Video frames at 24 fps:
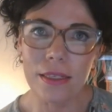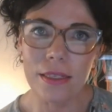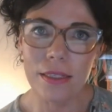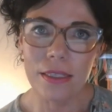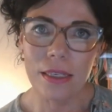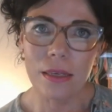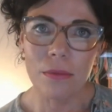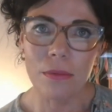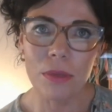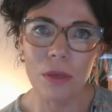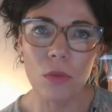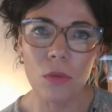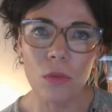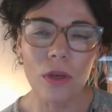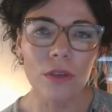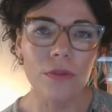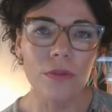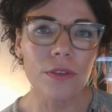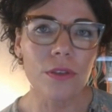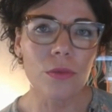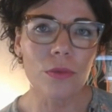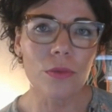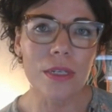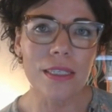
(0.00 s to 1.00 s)
This can be
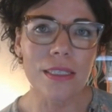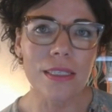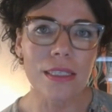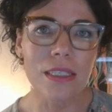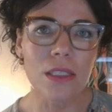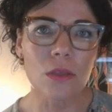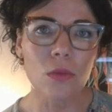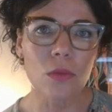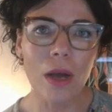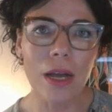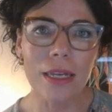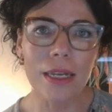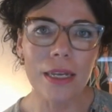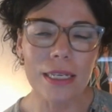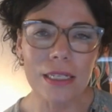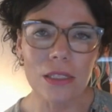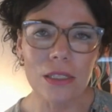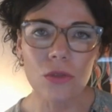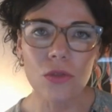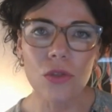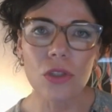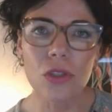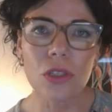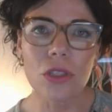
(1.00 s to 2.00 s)
one of the reasons
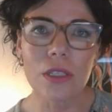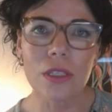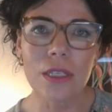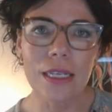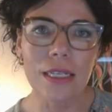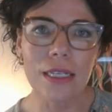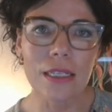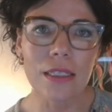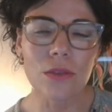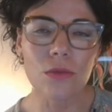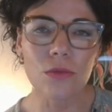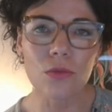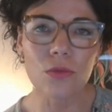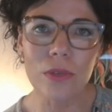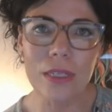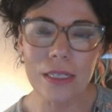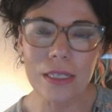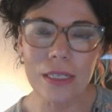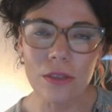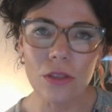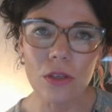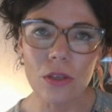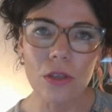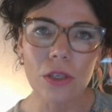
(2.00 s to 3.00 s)
why estrogen is
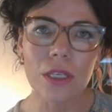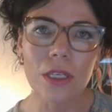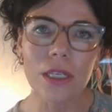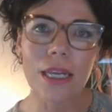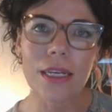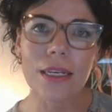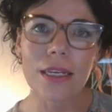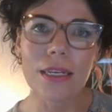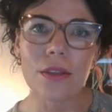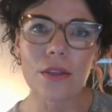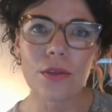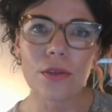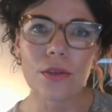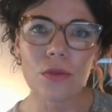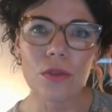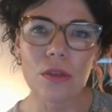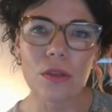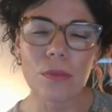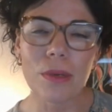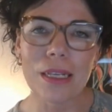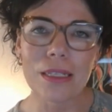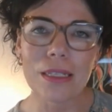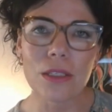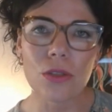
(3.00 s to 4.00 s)
recirculating
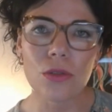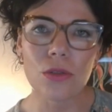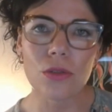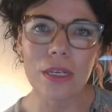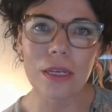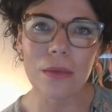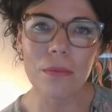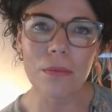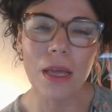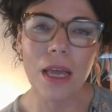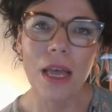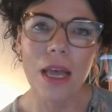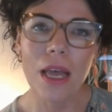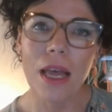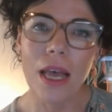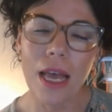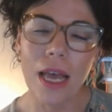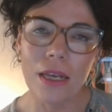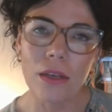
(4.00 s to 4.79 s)
through the bloodstream